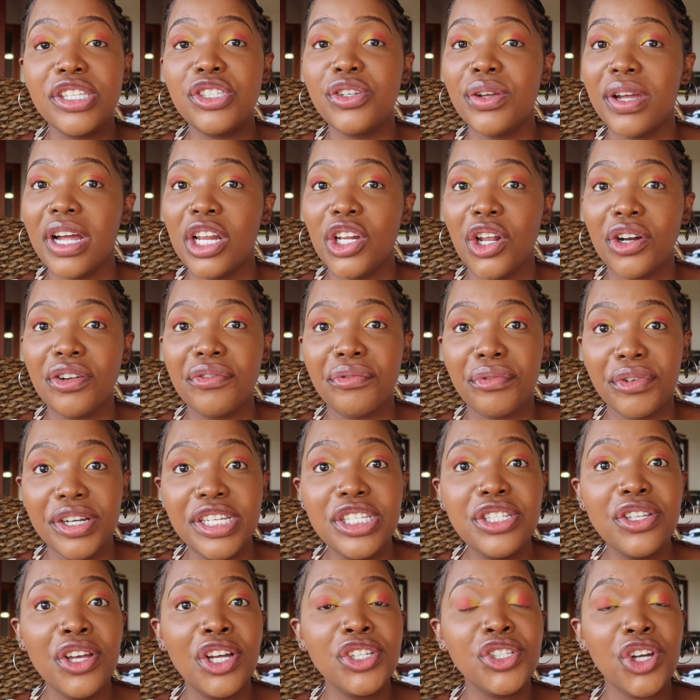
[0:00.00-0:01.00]
doing a lot of
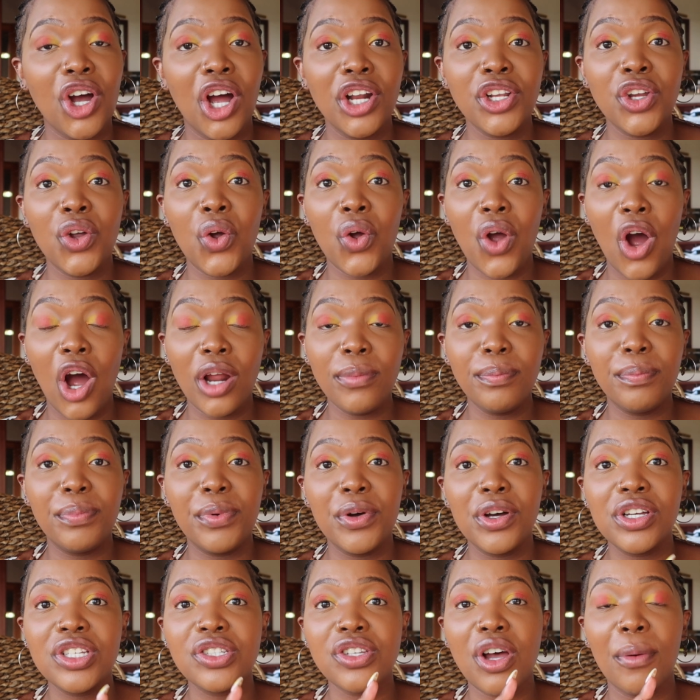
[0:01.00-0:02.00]
research on
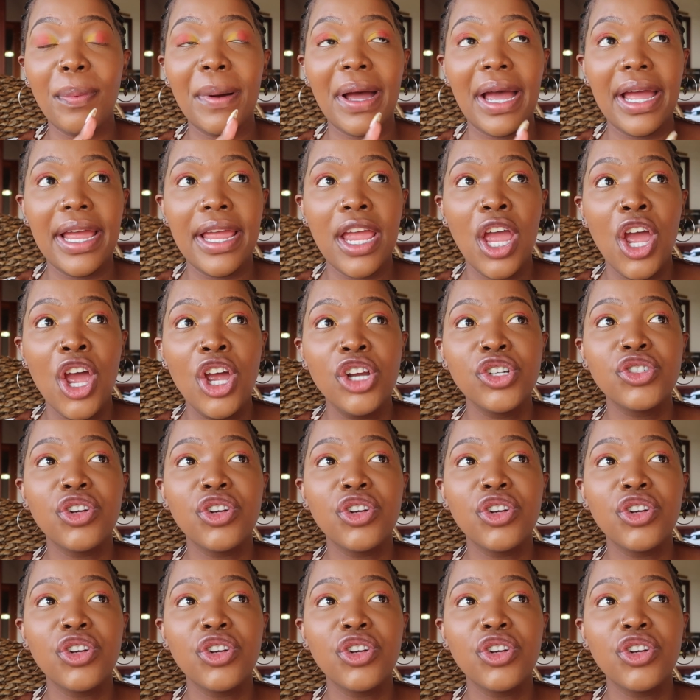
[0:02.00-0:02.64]
books by